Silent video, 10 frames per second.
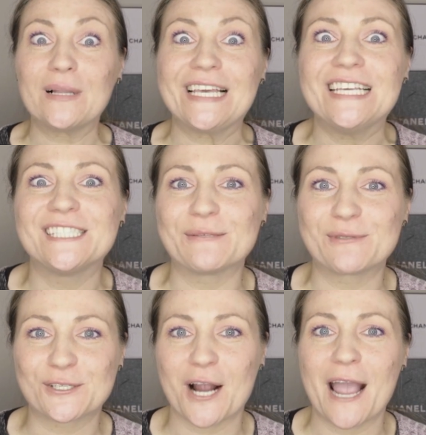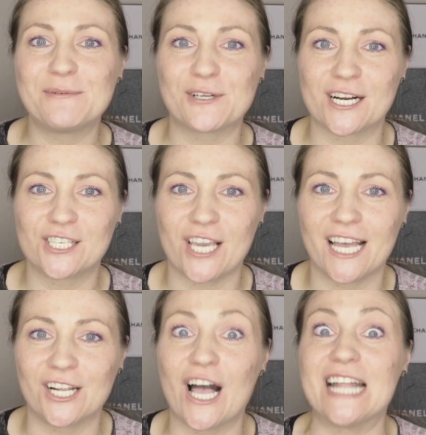please subscribe to our
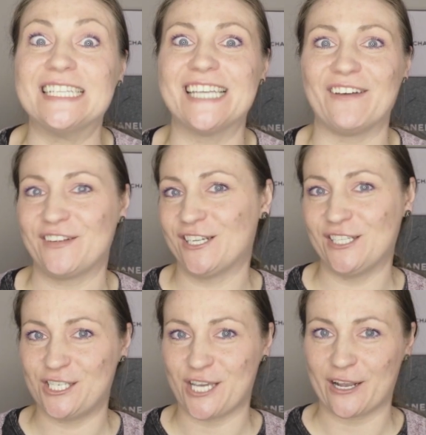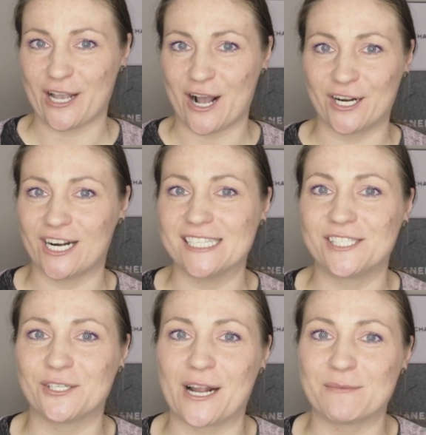channel and definitely check out our
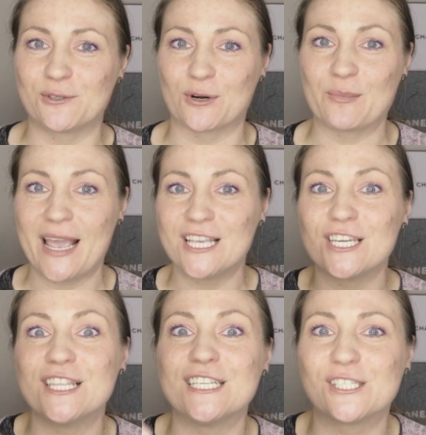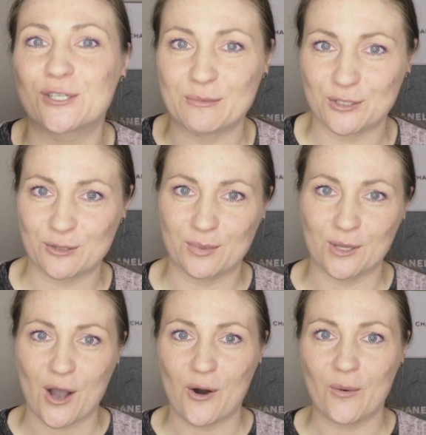Instagram store page in the description
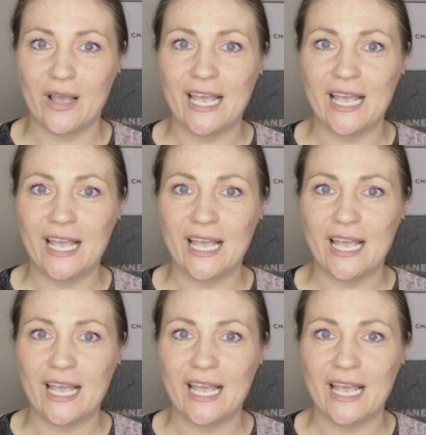below.